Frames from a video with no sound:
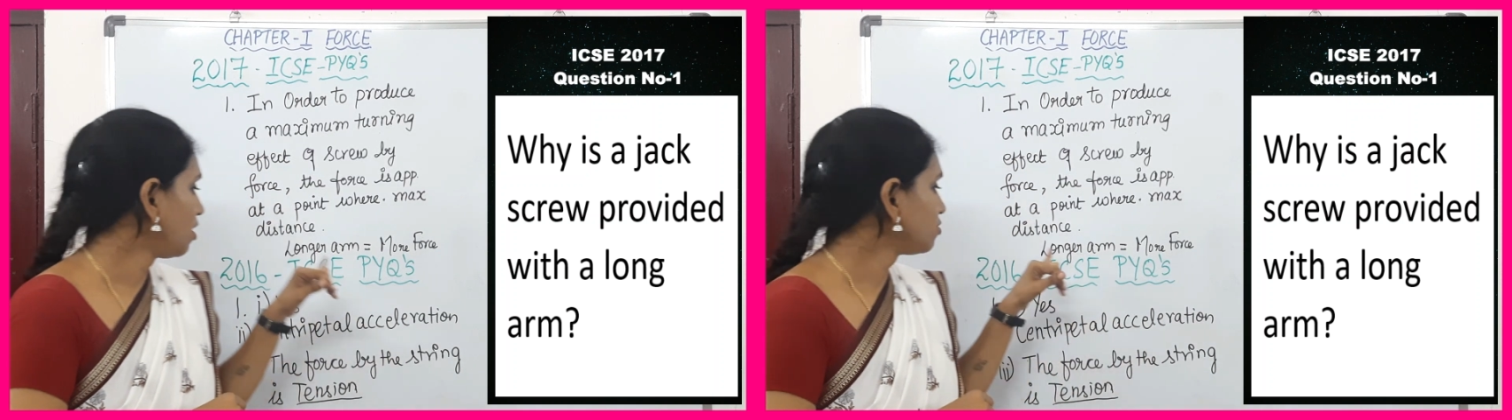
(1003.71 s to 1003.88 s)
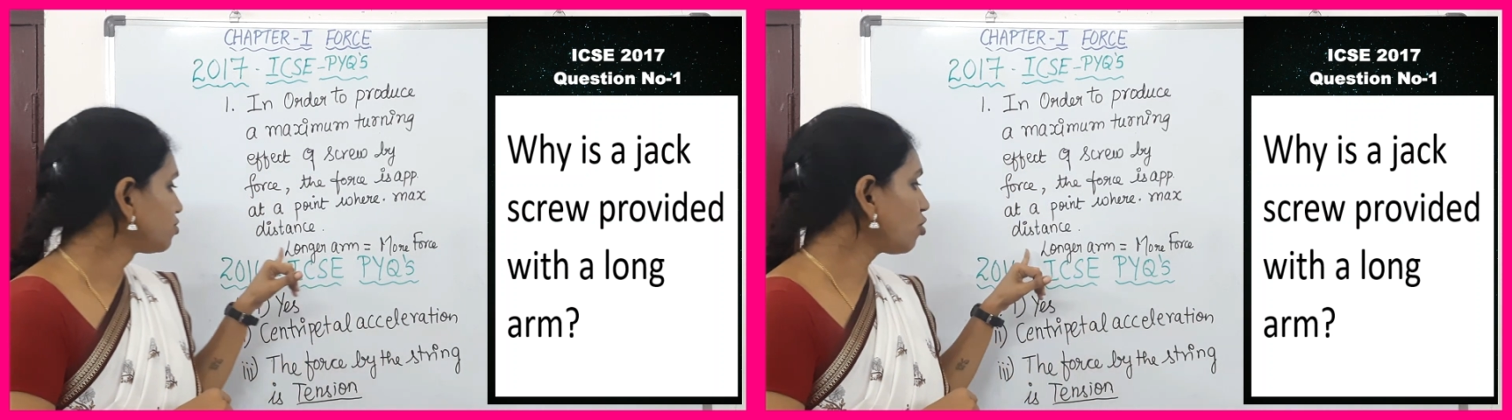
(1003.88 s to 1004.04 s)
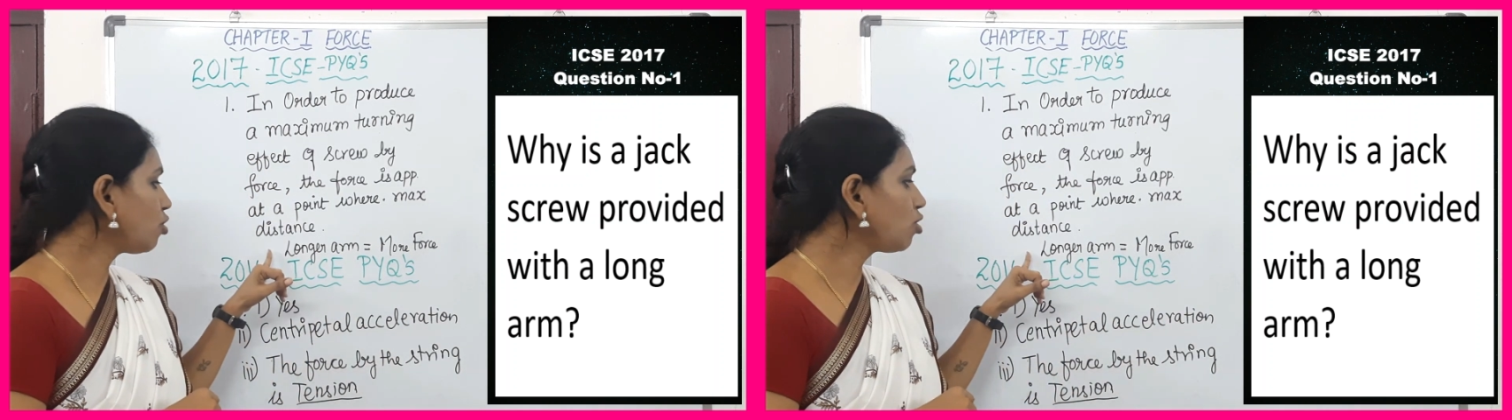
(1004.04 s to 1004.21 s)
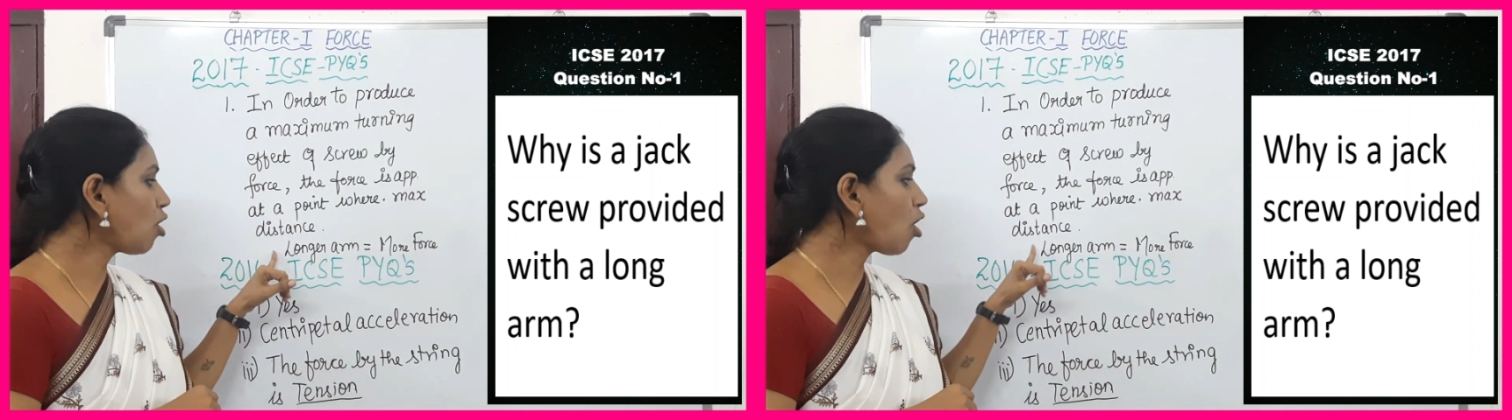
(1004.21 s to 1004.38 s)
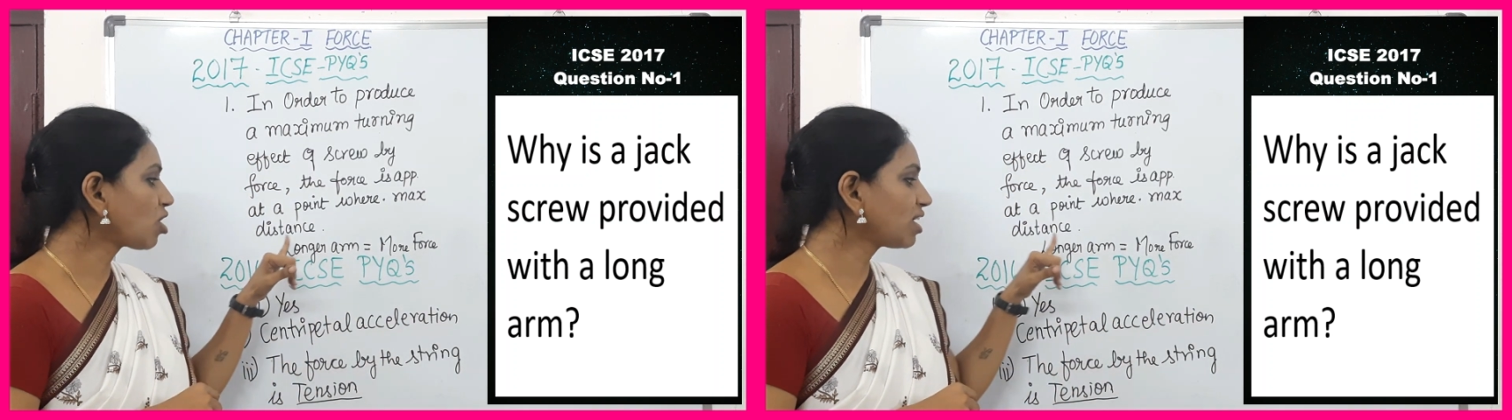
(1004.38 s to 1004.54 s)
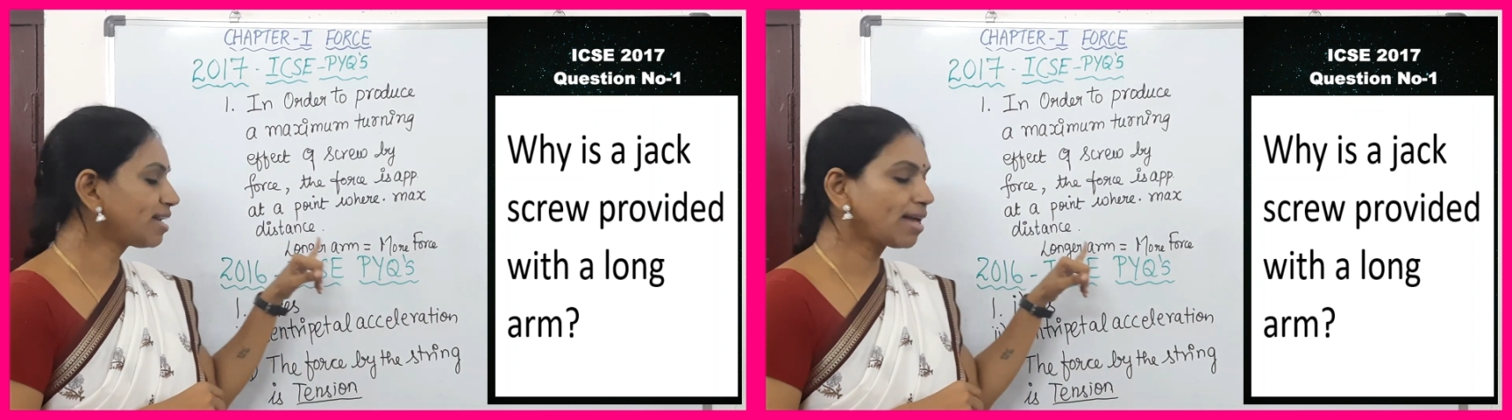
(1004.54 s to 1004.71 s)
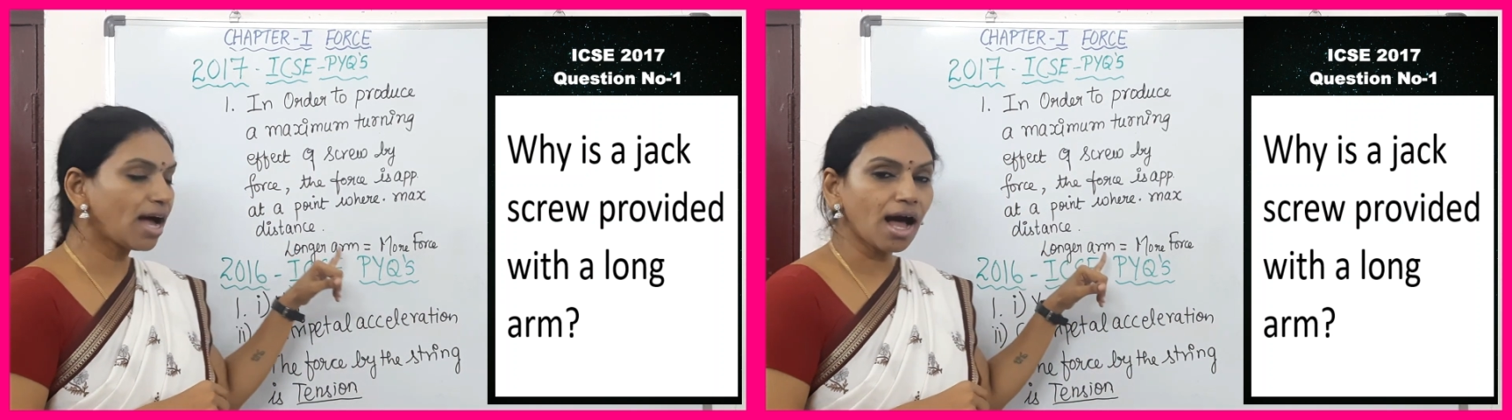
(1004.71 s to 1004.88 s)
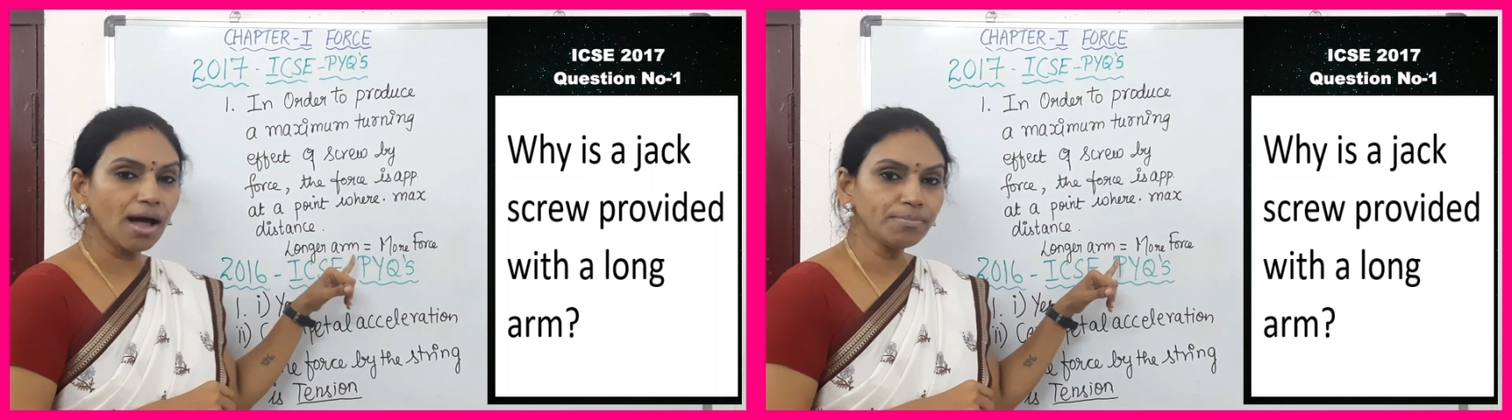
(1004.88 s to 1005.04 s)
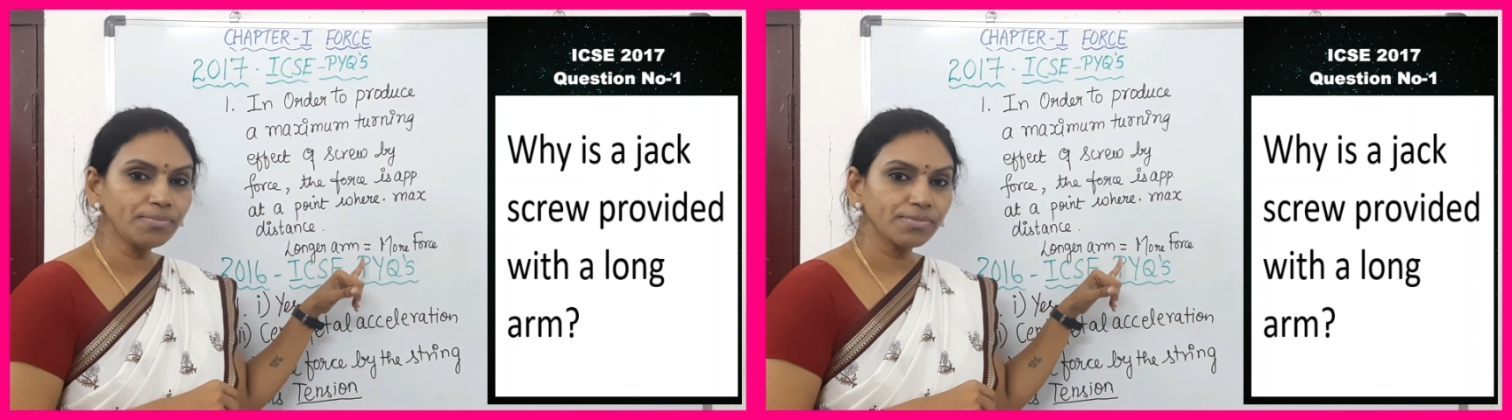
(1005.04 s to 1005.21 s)
So longer
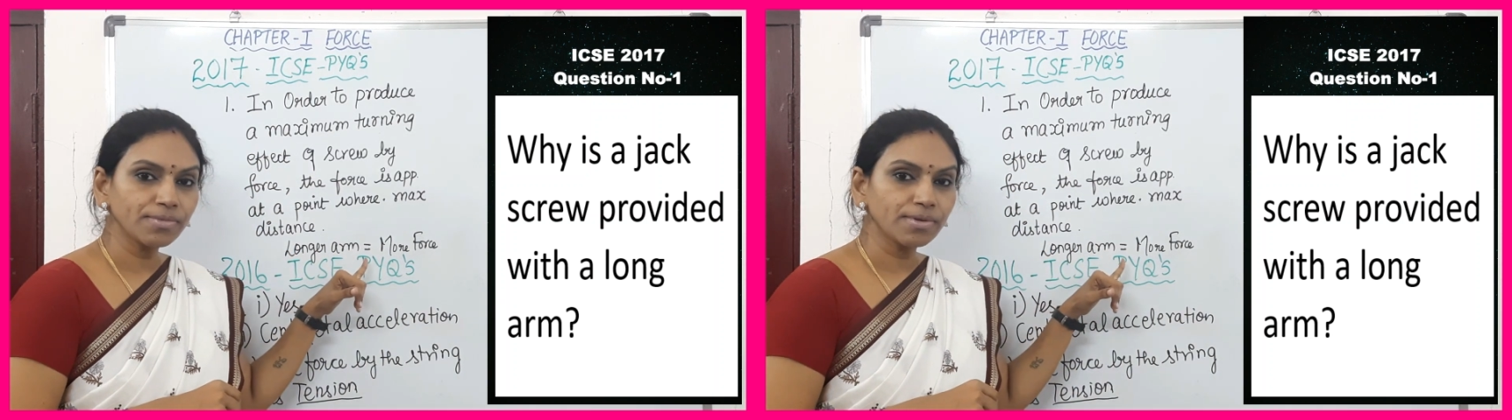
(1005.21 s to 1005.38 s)
arm